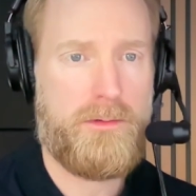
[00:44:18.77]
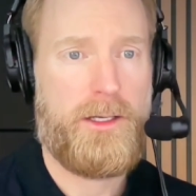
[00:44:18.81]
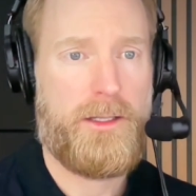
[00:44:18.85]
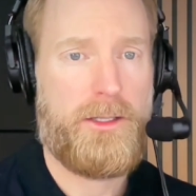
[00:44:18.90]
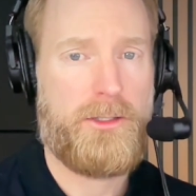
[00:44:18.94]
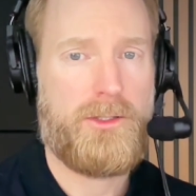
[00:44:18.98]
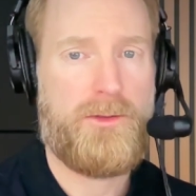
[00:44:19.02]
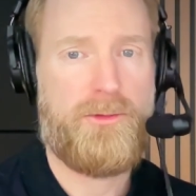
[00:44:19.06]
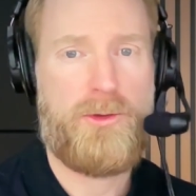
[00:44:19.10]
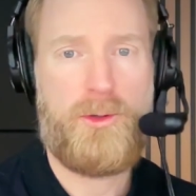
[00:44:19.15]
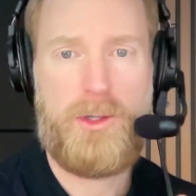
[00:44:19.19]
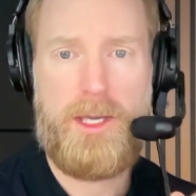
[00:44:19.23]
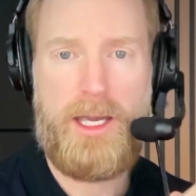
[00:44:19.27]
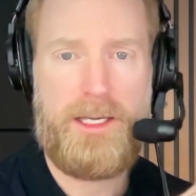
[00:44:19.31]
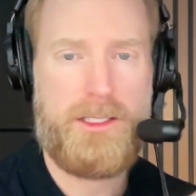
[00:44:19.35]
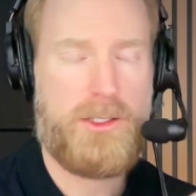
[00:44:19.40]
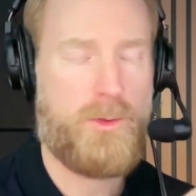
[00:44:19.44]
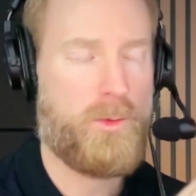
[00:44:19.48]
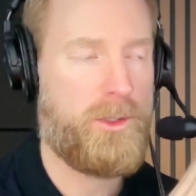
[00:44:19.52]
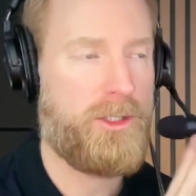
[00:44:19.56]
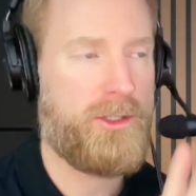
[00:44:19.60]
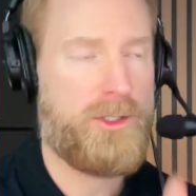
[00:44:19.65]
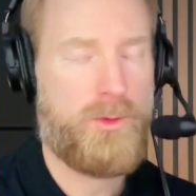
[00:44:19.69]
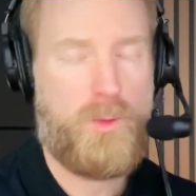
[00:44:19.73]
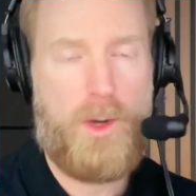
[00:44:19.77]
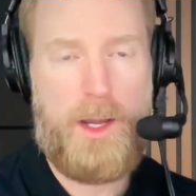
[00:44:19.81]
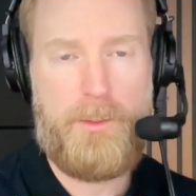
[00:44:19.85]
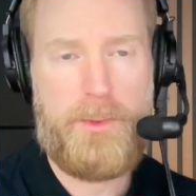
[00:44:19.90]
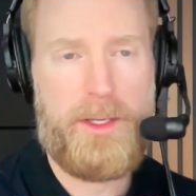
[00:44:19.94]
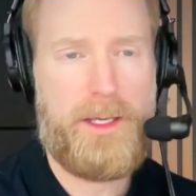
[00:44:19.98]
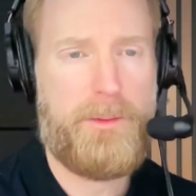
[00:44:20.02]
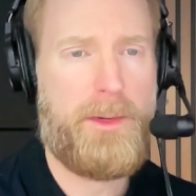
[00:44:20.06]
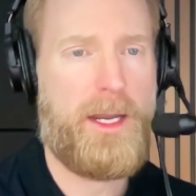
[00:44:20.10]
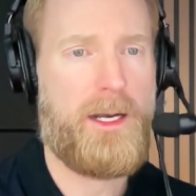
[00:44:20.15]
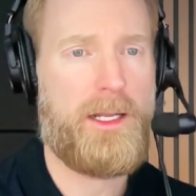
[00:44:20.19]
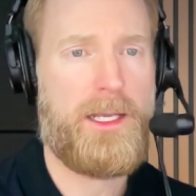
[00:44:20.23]
There's a few cases where you're just
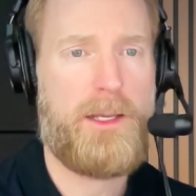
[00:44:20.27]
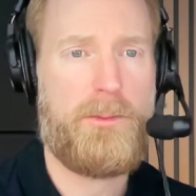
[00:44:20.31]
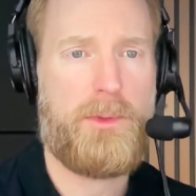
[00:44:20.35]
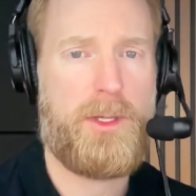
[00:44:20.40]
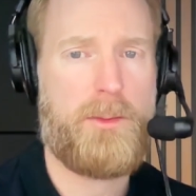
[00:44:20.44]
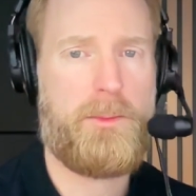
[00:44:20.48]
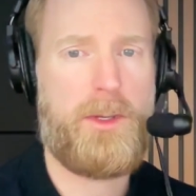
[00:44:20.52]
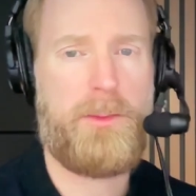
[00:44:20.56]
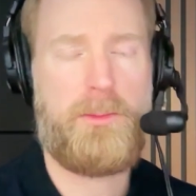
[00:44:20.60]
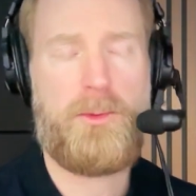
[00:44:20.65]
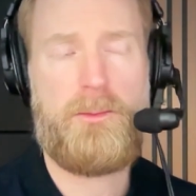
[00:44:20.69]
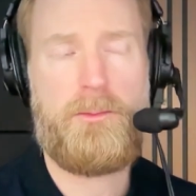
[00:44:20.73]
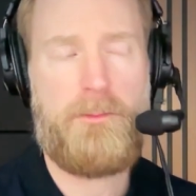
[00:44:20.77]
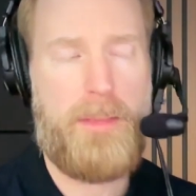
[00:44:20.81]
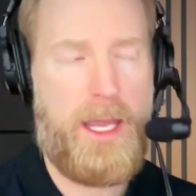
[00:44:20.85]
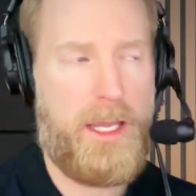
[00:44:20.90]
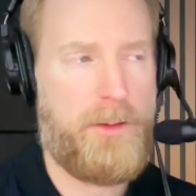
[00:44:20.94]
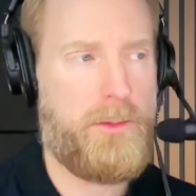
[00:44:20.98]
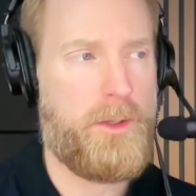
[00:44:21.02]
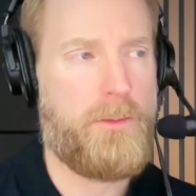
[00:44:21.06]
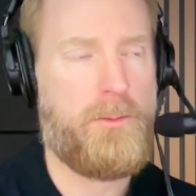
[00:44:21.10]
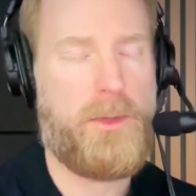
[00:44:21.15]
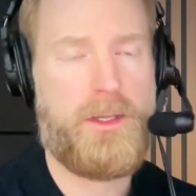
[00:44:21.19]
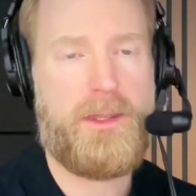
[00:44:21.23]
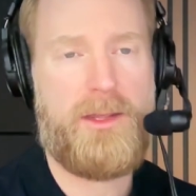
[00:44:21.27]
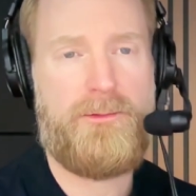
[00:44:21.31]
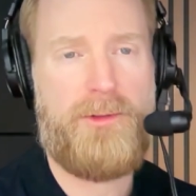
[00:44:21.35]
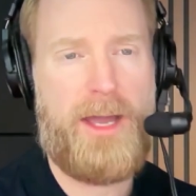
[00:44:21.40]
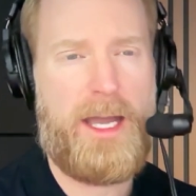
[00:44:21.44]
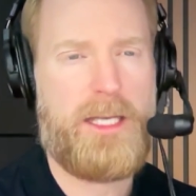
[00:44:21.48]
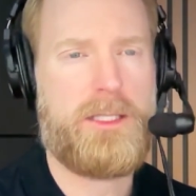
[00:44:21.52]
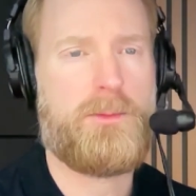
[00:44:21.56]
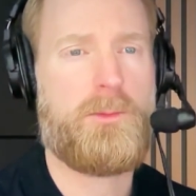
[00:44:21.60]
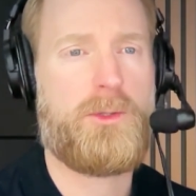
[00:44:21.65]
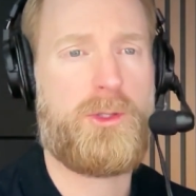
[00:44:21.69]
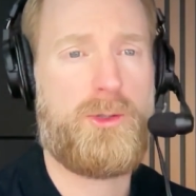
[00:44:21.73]
wiping them out and keeping the people, maybe, but the
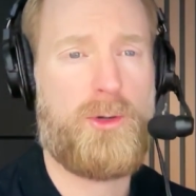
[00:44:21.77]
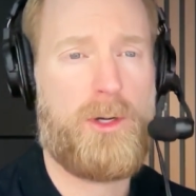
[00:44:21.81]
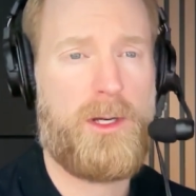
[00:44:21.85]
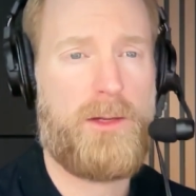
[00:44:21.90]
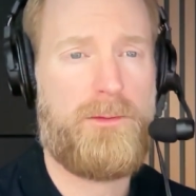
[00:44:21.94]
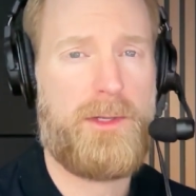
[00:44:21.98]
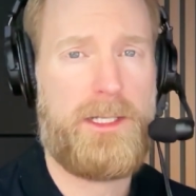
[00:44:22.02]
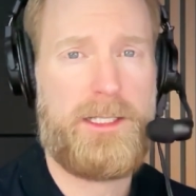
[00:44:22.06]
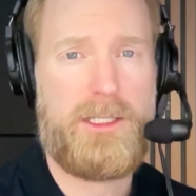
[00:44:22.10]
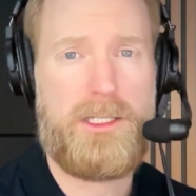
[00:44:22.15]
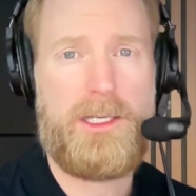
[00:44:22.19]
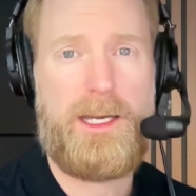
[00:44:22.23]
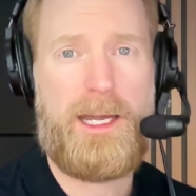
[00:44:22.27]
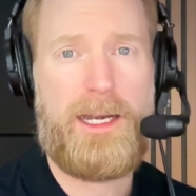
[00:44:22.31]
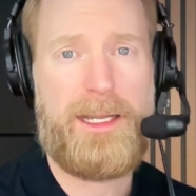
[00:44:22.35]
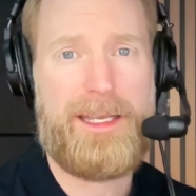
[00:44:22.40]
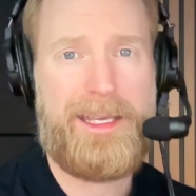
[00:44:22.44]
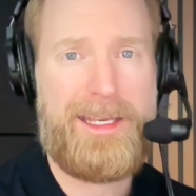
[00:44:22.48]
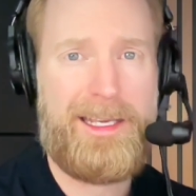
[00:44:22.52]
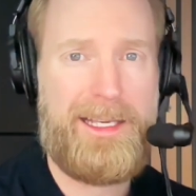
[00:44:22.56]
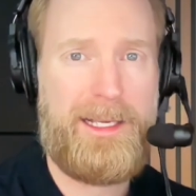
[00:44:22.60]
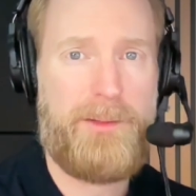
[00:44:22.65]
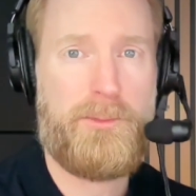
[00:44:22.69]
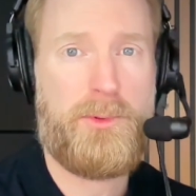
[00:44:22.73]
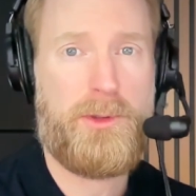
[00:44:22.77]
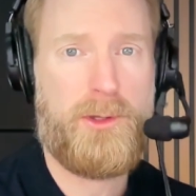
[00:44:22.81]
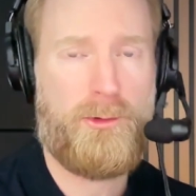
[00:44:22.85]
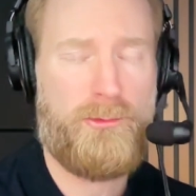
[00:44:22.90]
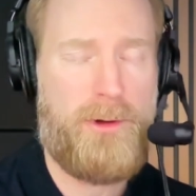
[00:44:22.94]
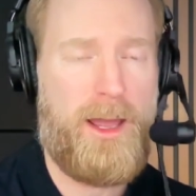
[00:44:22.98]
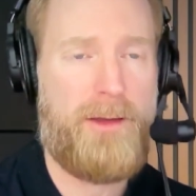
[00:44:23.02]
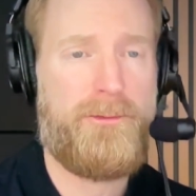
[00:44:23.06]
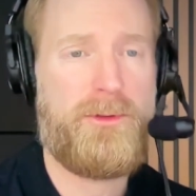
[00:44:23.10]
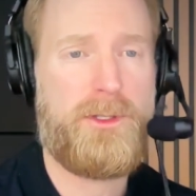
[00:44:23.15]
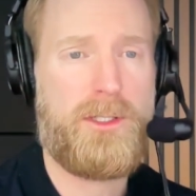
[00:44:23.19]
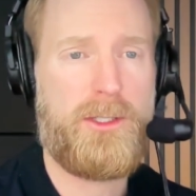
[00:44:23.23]
vast majority of it is you got to keep the
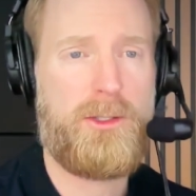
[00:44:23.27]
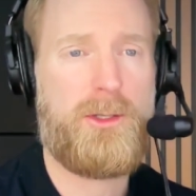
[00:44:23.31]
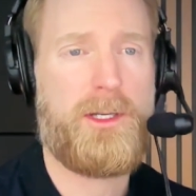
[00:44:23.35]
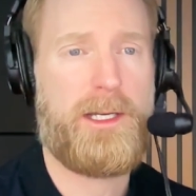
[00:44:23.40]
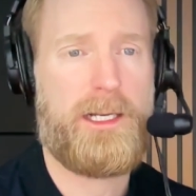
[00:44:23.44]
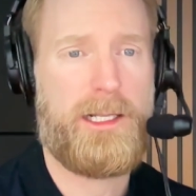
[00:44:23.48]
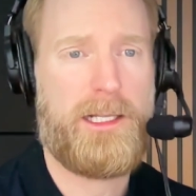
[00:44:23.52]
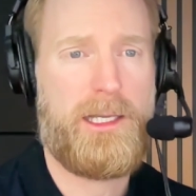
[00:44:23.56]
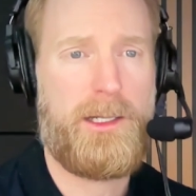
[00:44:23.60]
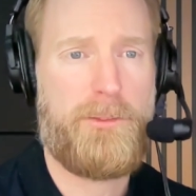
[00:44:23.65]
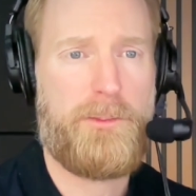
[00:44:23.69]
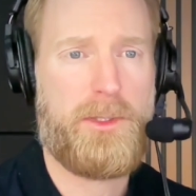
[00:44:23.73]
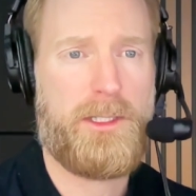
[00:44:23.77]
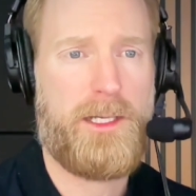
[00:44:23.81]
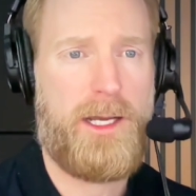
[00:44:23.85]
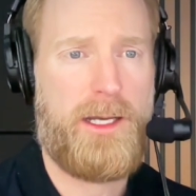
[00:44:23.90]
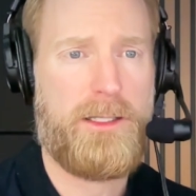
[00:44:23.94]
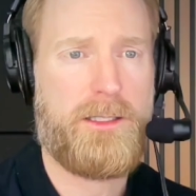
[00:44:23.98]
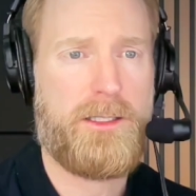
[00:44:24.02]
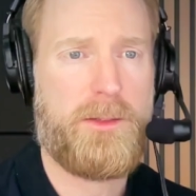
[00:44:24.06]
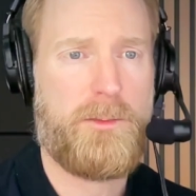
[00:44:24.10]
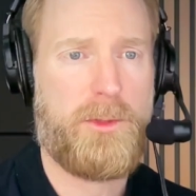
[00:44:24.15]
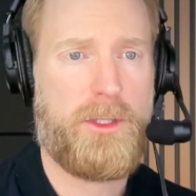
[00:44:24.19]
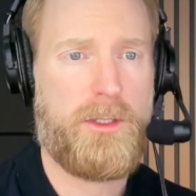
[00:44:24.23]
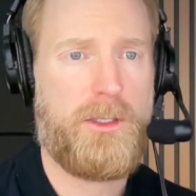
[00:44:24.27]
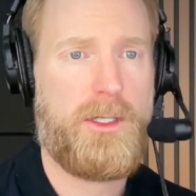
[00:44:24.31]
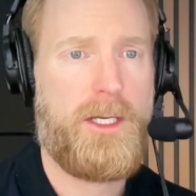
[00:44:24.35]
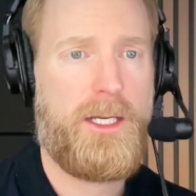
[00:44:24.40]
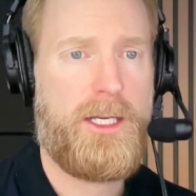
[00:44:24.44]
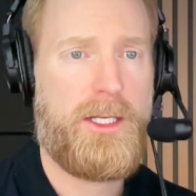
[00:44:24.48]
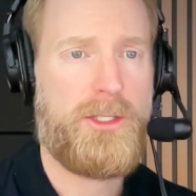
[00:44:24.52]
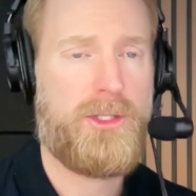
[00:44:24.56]
revenue, you got to keep the customer.